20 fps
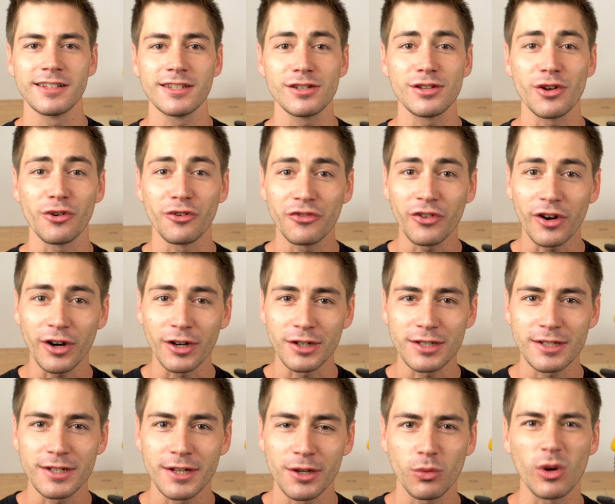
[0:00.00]
So
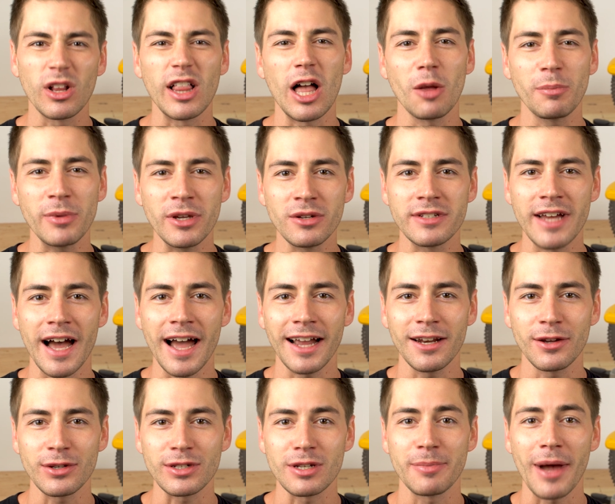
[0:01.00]
first, we'll help you
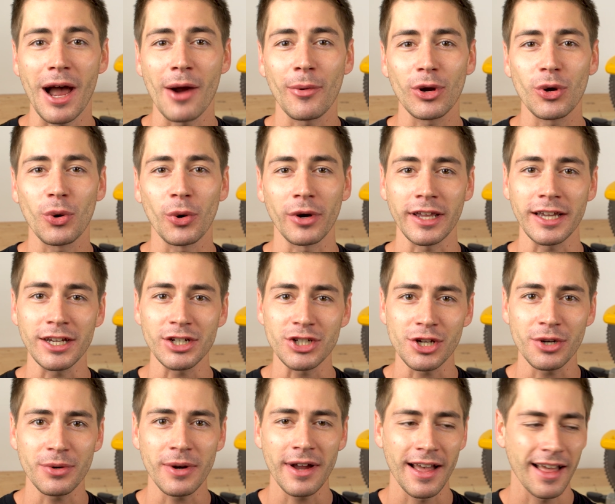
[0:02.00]
diagnose a power cord
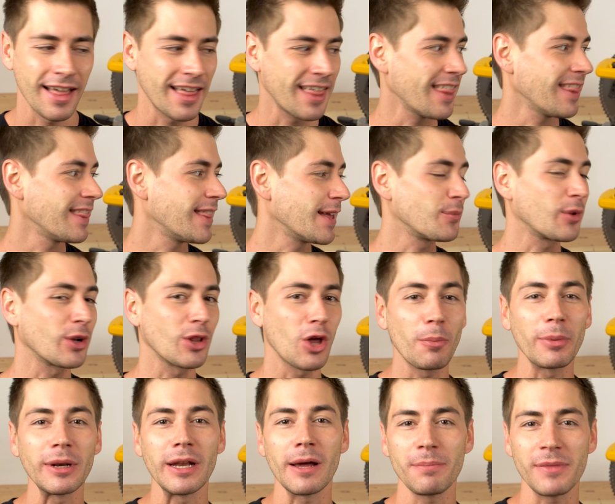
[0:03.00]
issue, then we'll
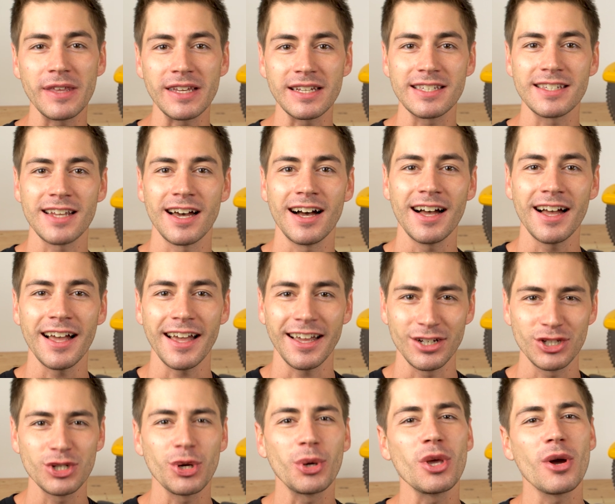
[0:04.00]
open up this saw
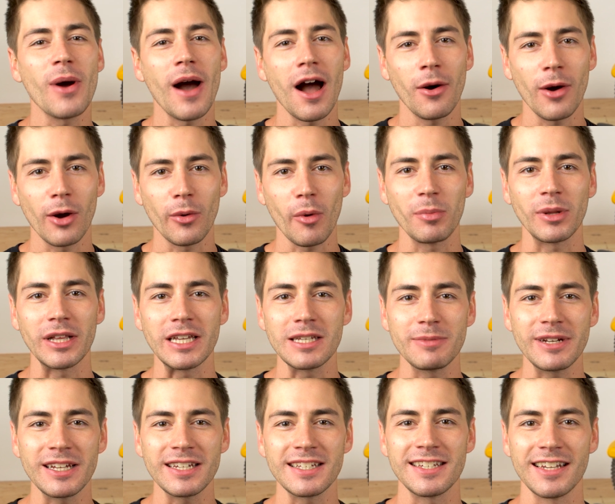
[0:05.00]
and show you how a
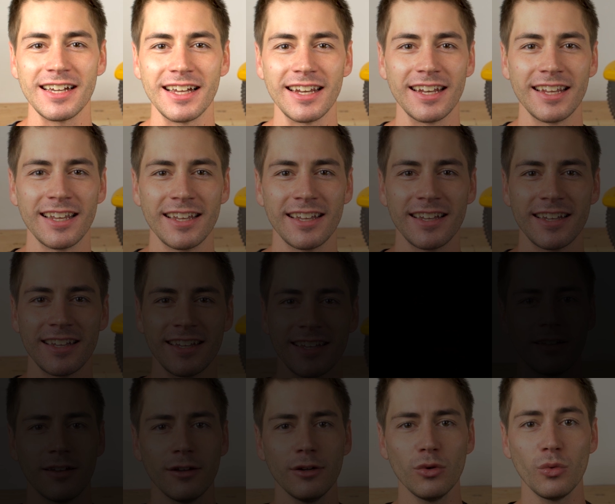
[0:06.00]
replacement is done.
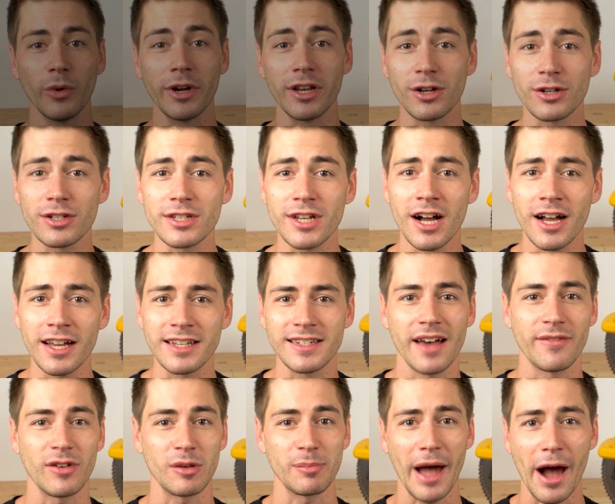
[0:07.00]
When your saw is
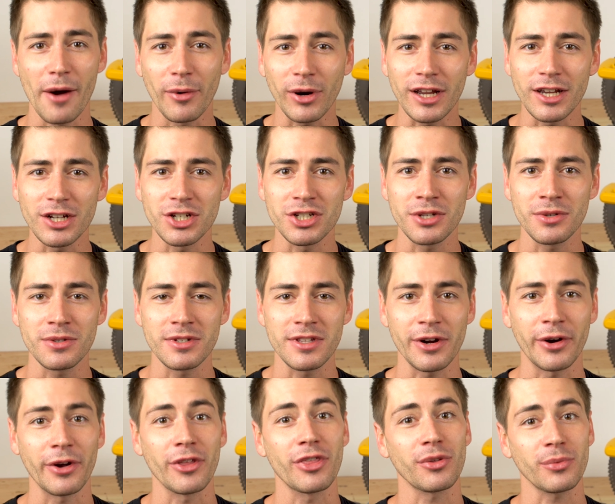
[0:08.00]
having power issues,
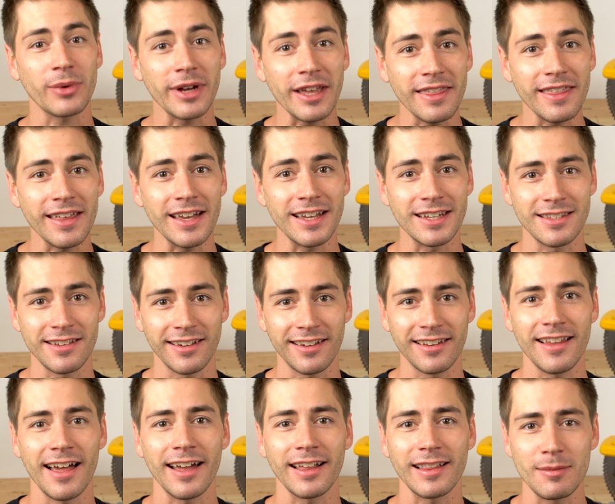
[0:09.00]
there are three things that
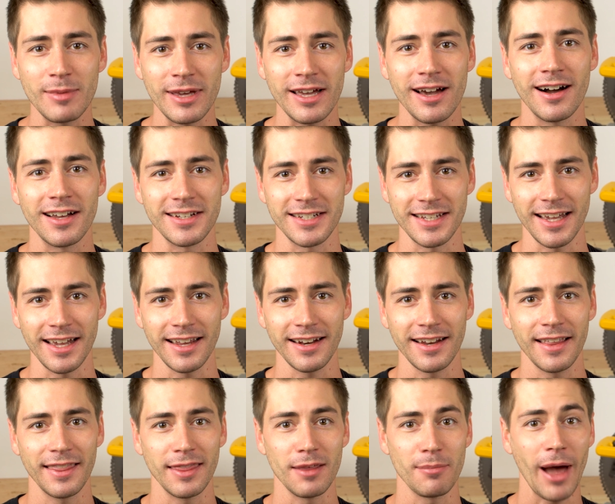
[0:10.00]
could likely be causing
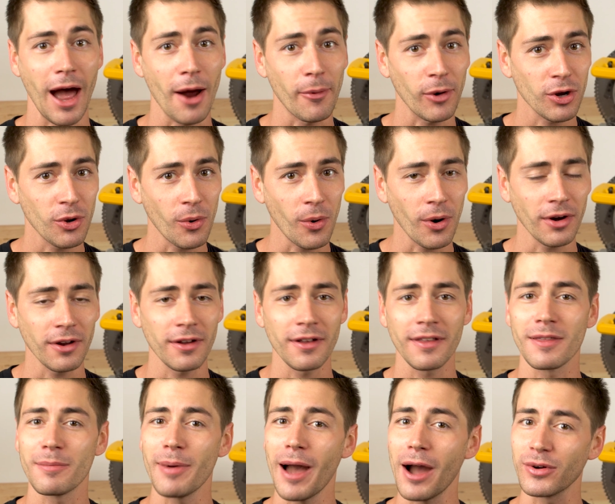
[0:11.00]
it: the power cord,
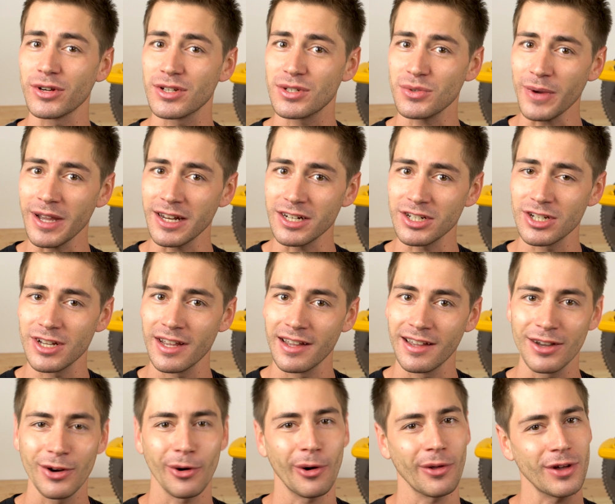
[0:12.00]
the power switch,
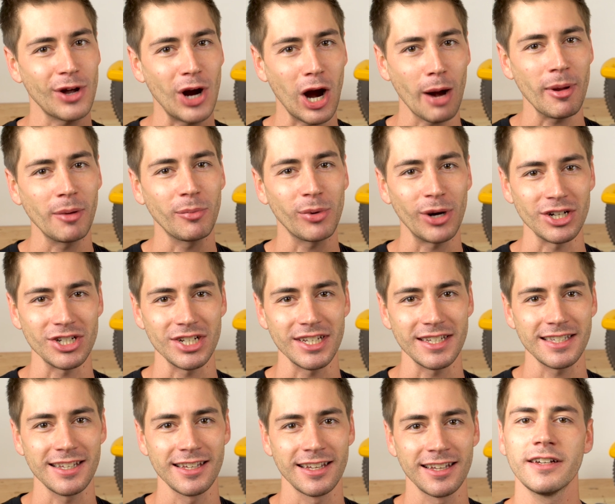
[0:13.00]
or the carbon
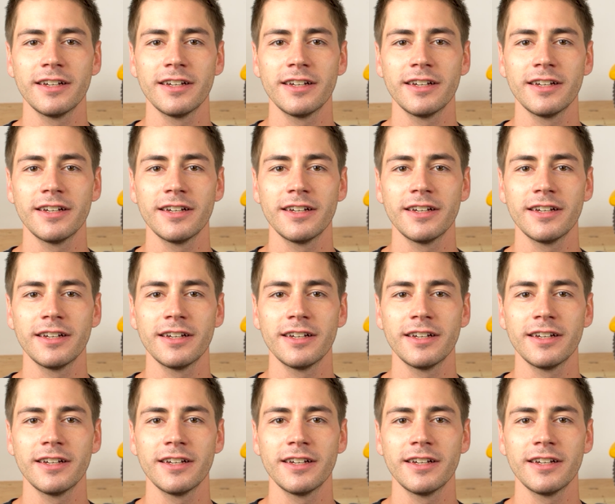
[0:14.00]
brushes.